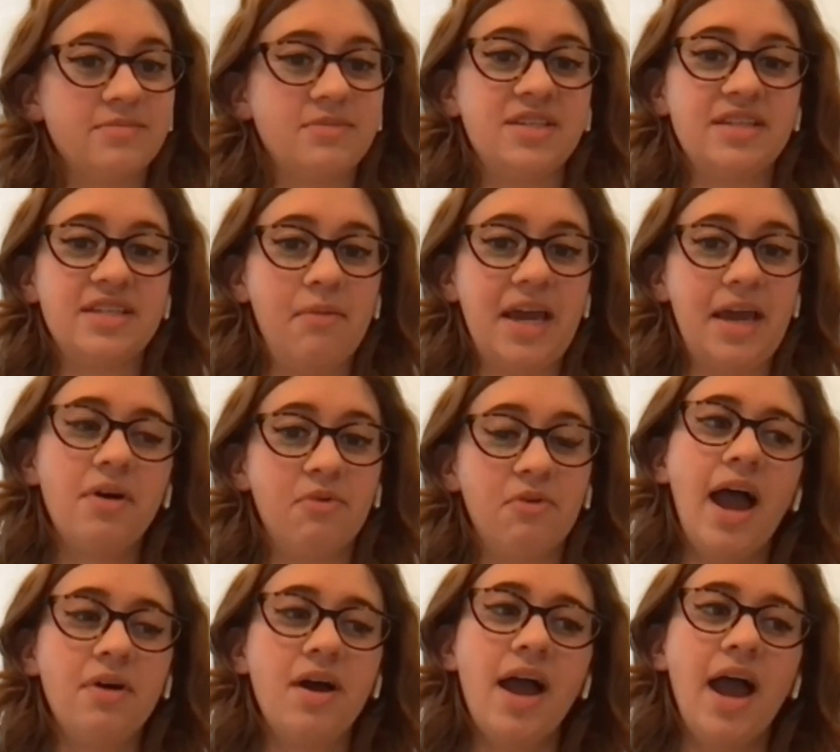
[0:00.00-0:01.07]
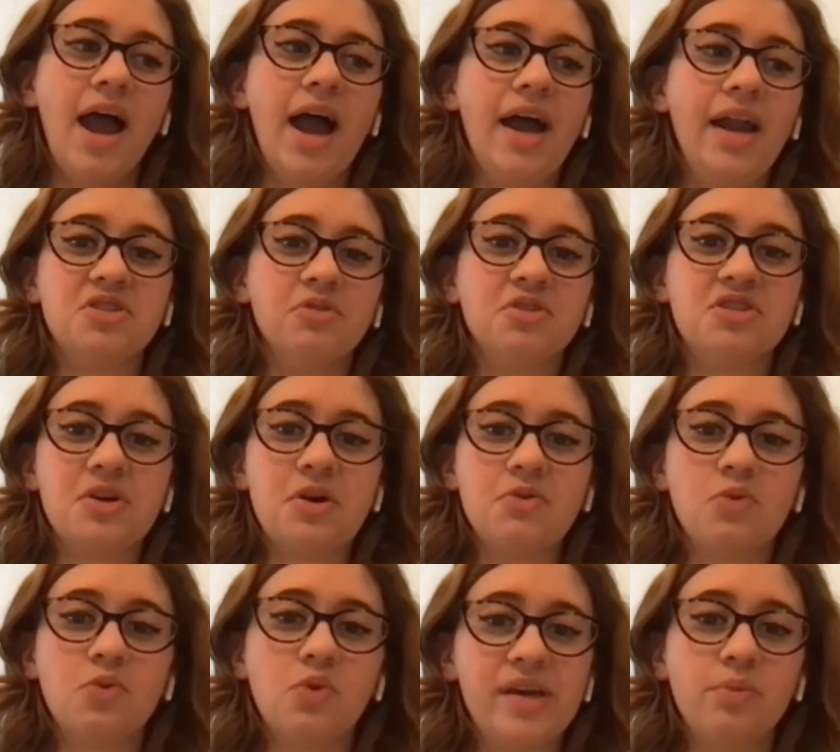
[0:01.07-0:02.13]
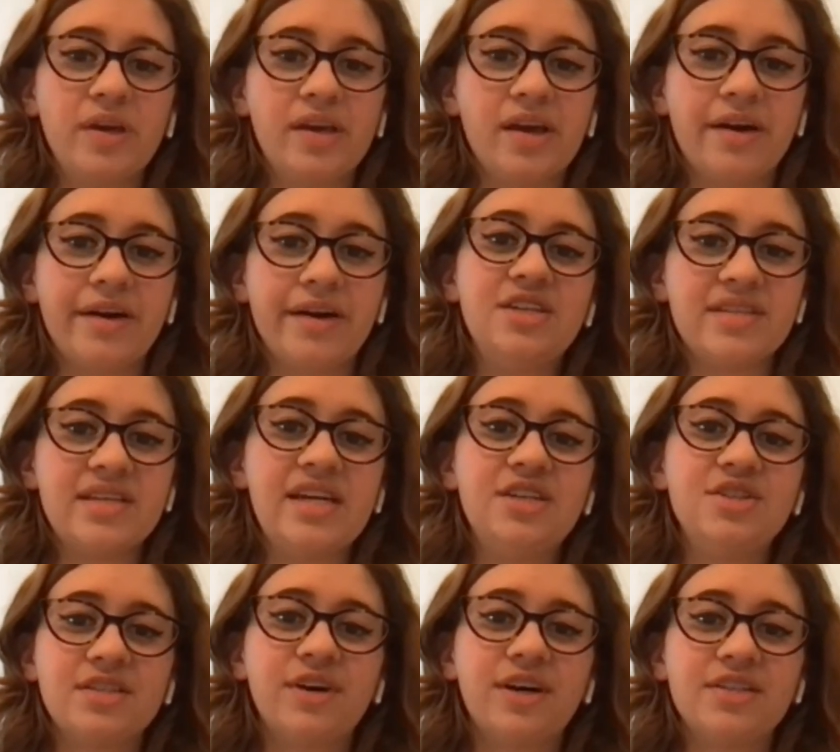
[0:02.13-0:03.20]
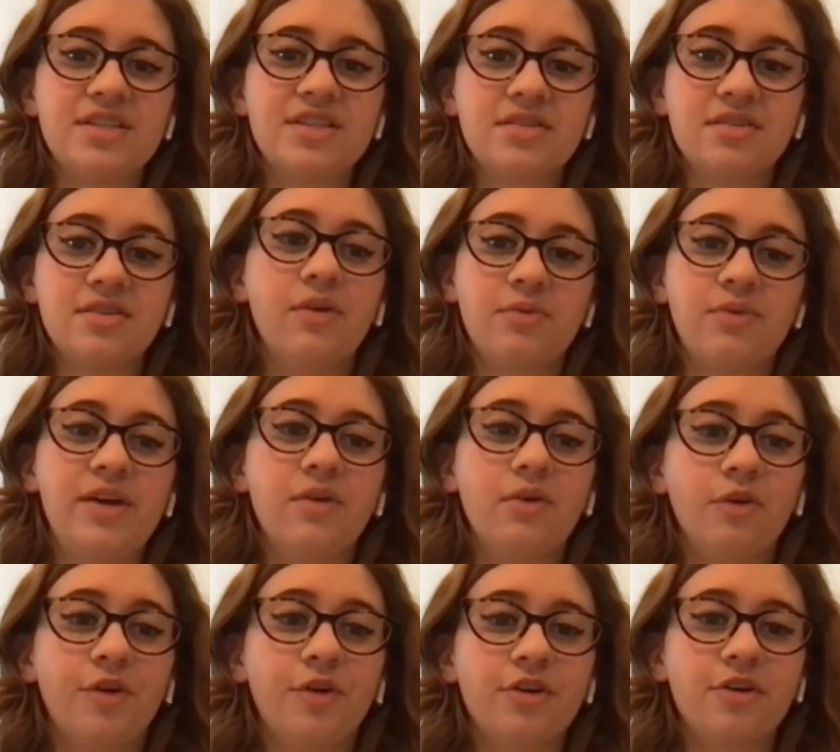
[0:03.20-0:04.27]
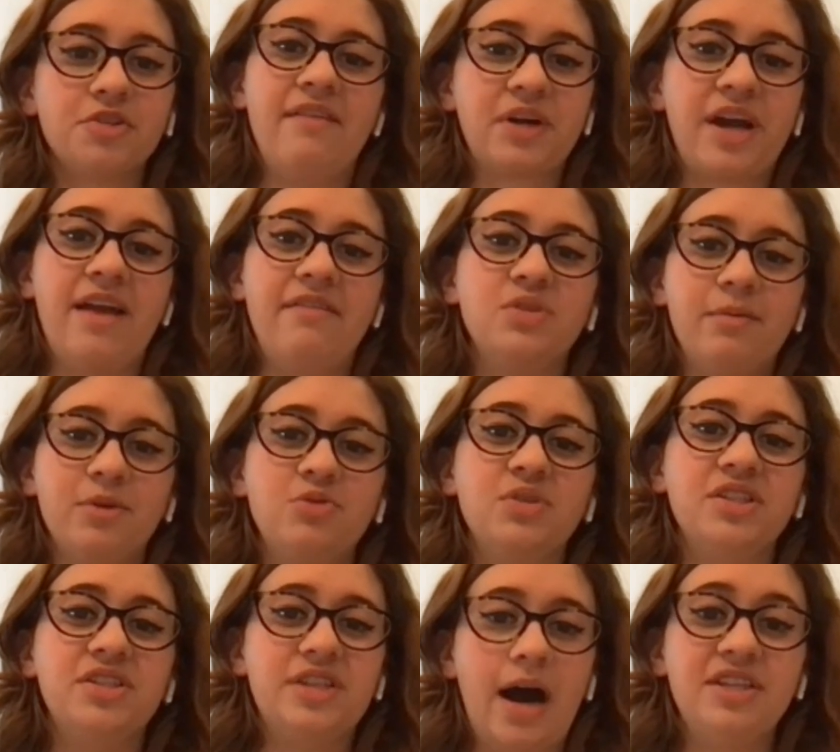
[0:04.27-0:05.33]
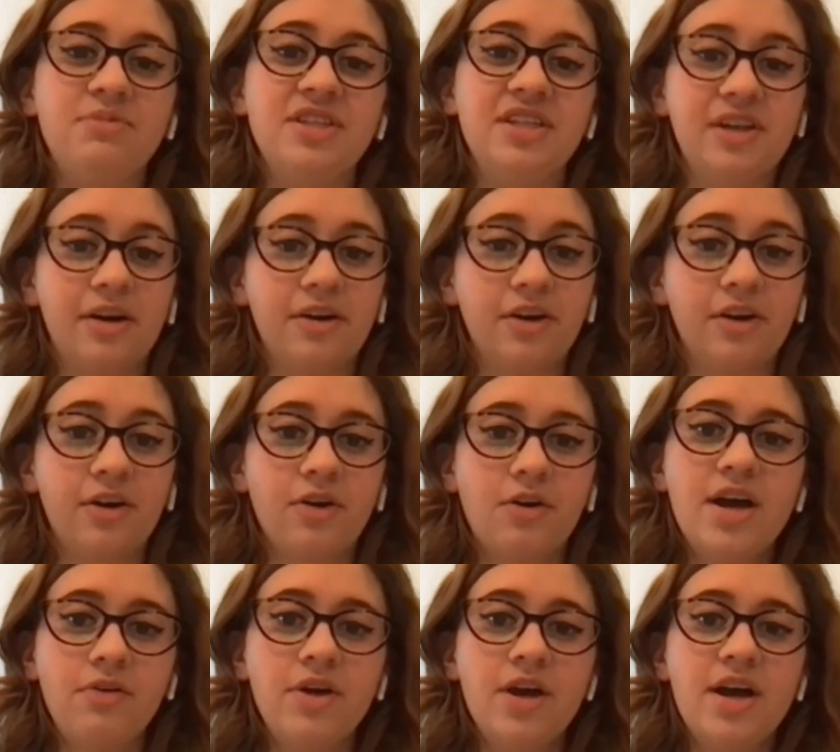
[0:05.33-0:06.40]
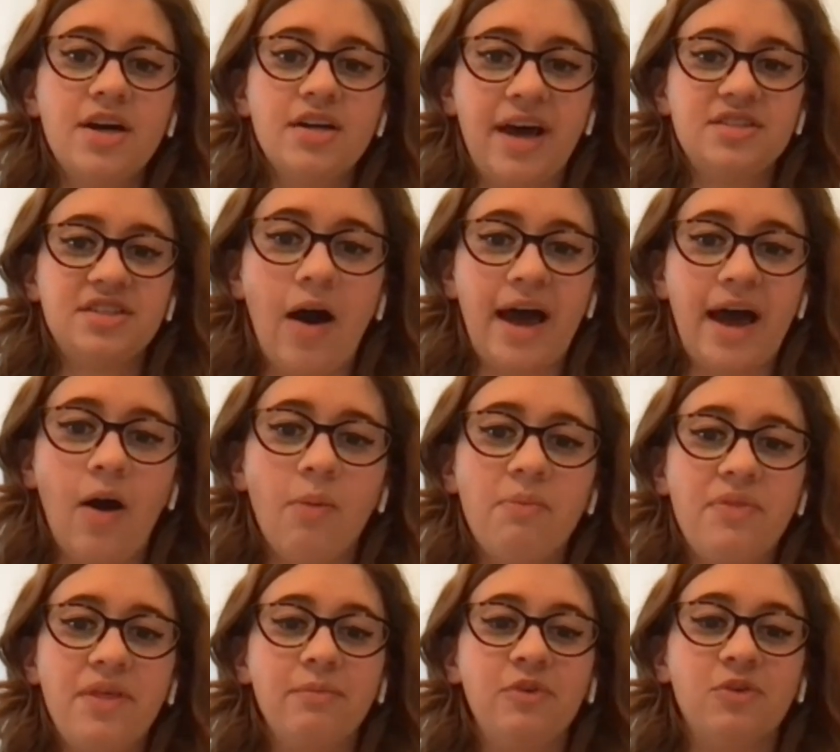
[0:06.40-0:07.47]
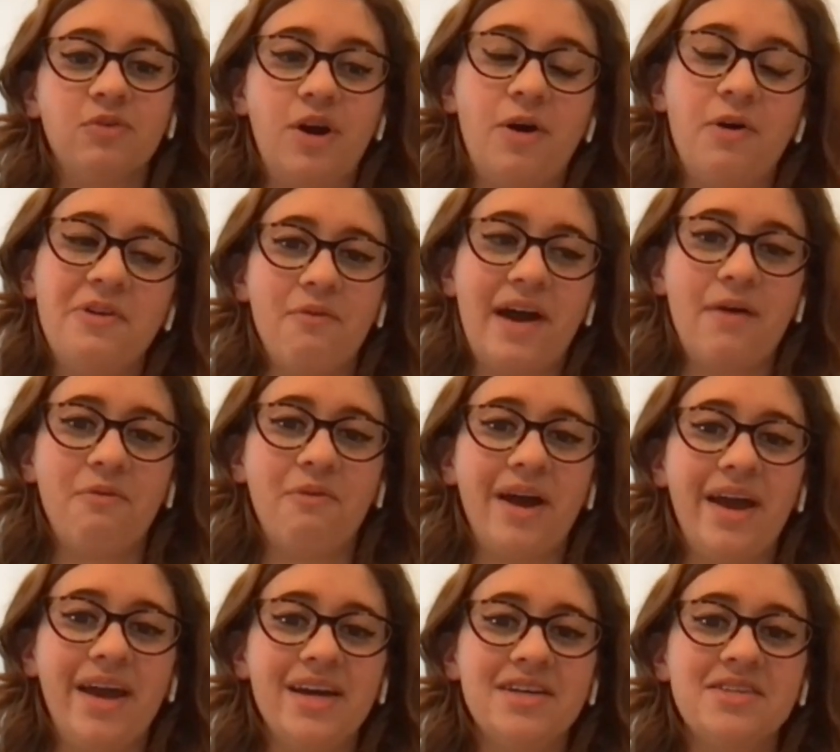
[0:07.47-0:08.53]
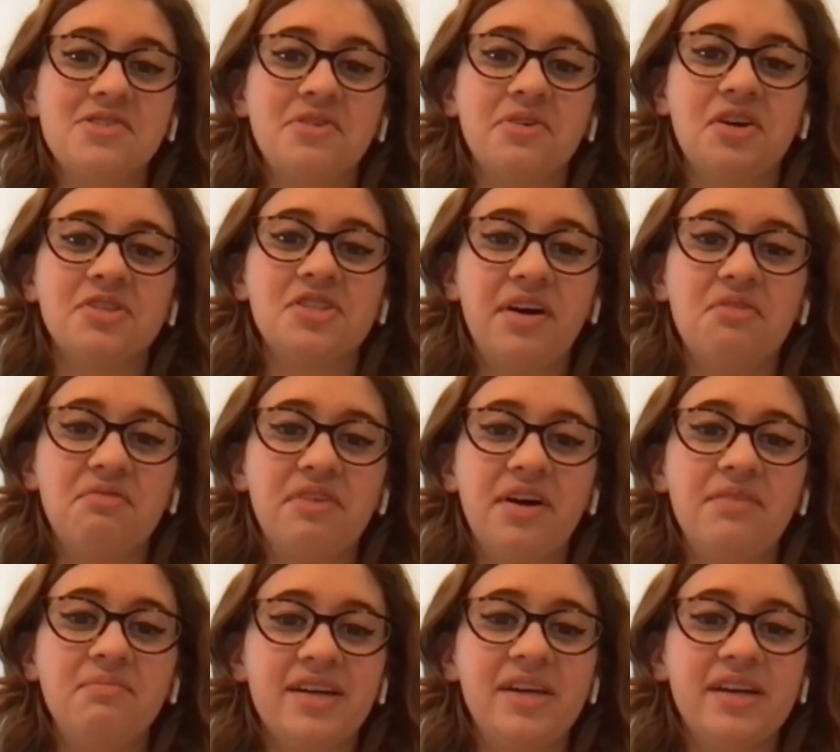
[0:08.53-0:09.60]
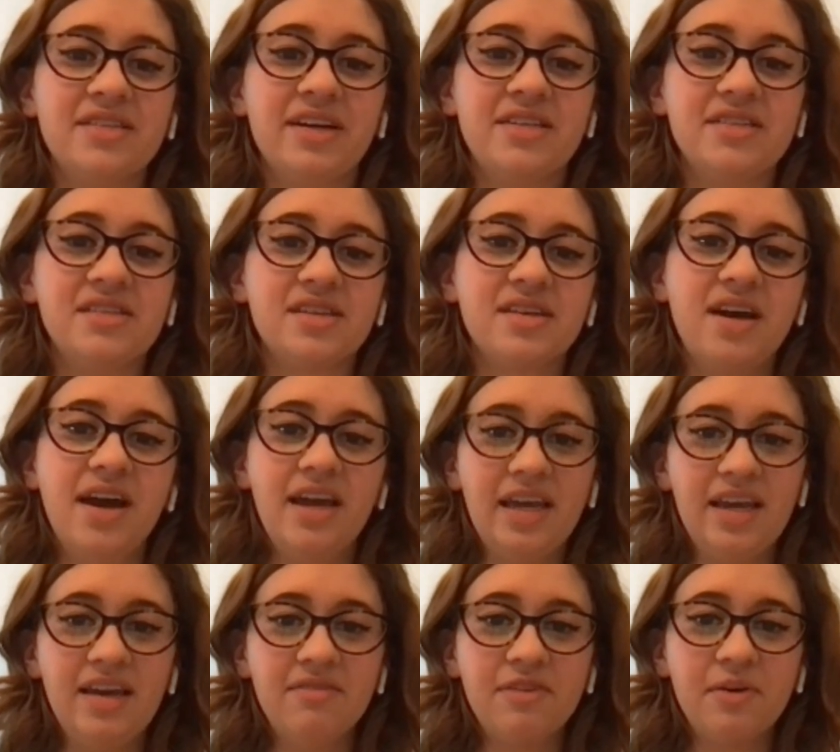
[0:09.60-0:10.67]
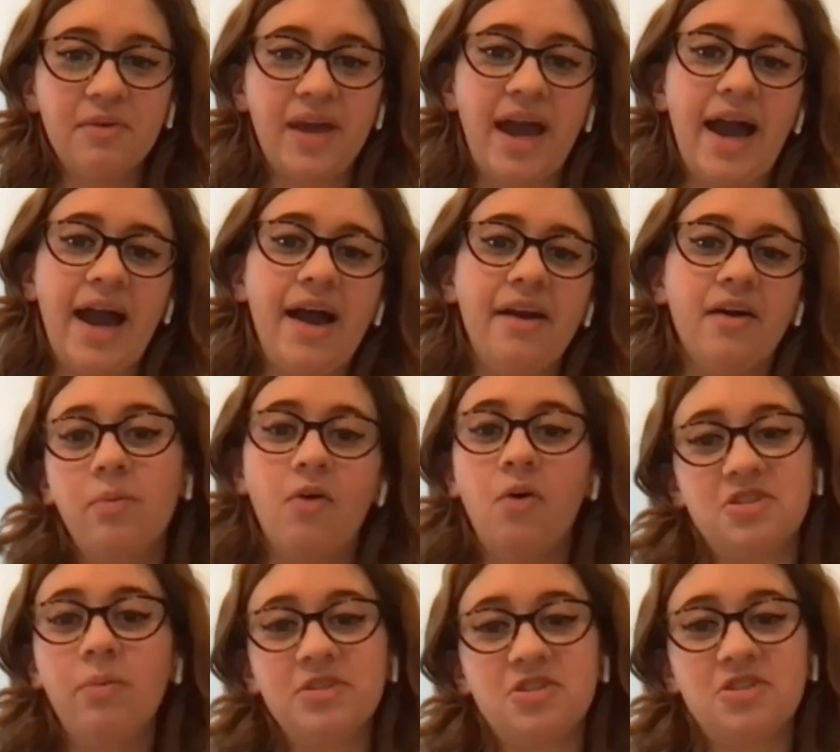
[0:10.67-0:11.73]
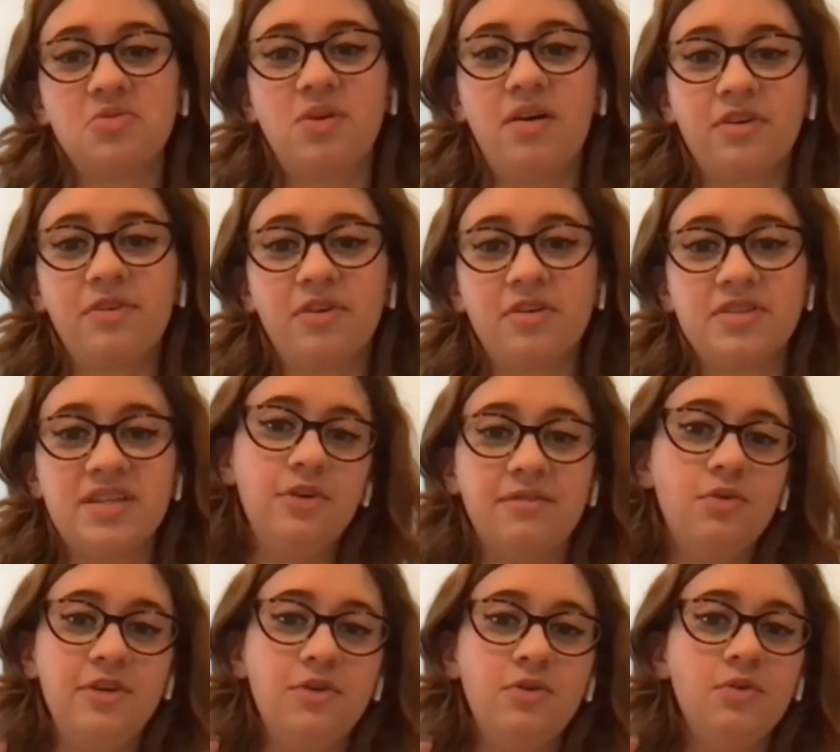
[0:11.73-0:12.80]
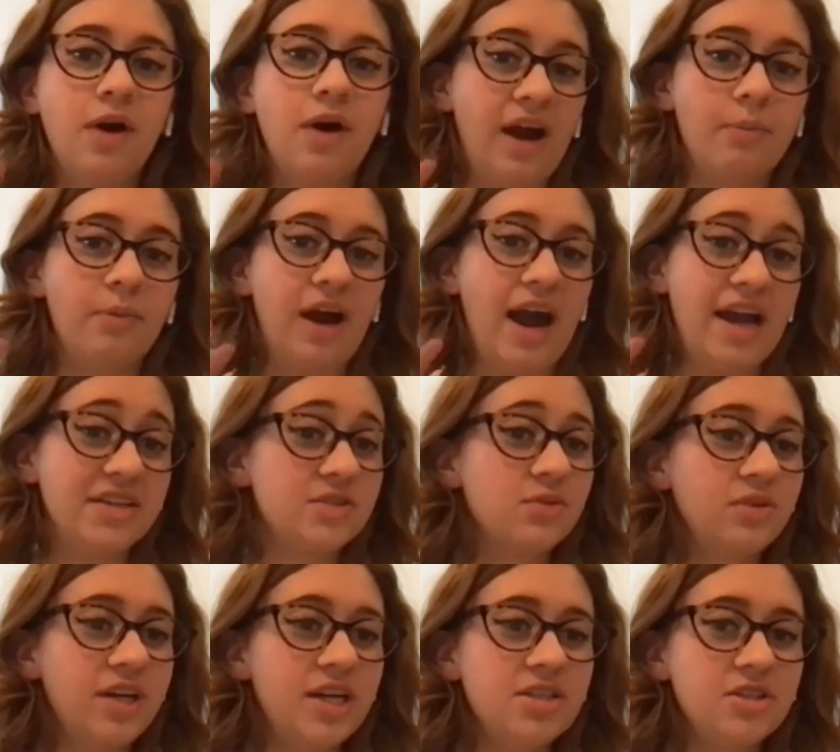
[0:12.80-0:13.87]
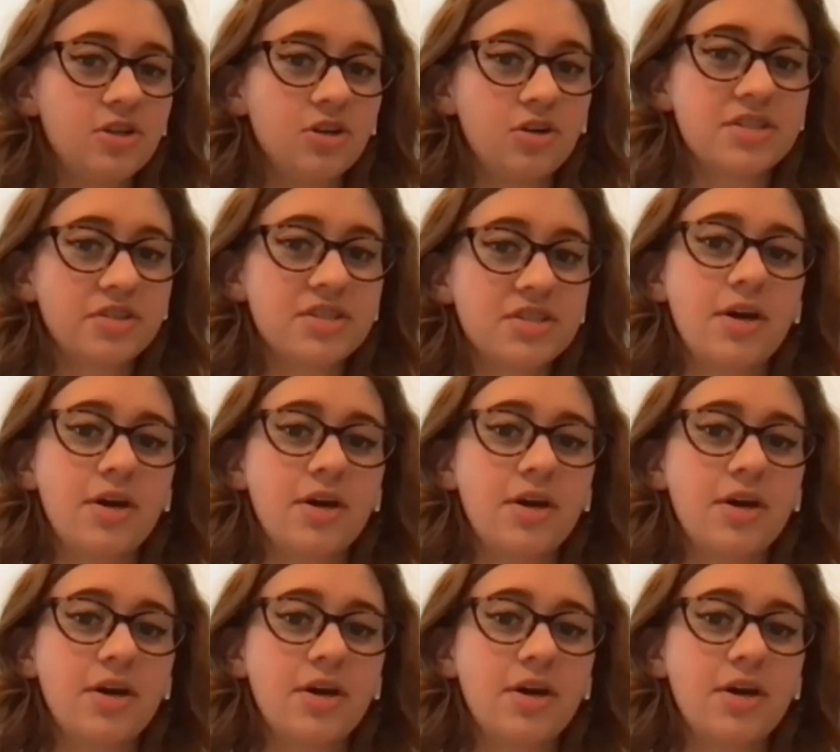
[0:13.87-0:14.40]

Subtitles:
to the table, and it was so cool because each of us three older girls were kind of able to adopt a younger girl to help them grow in that way. And so it was so fun because even though we had a whole bunch of 12-year-olds and a few upper high school age girls,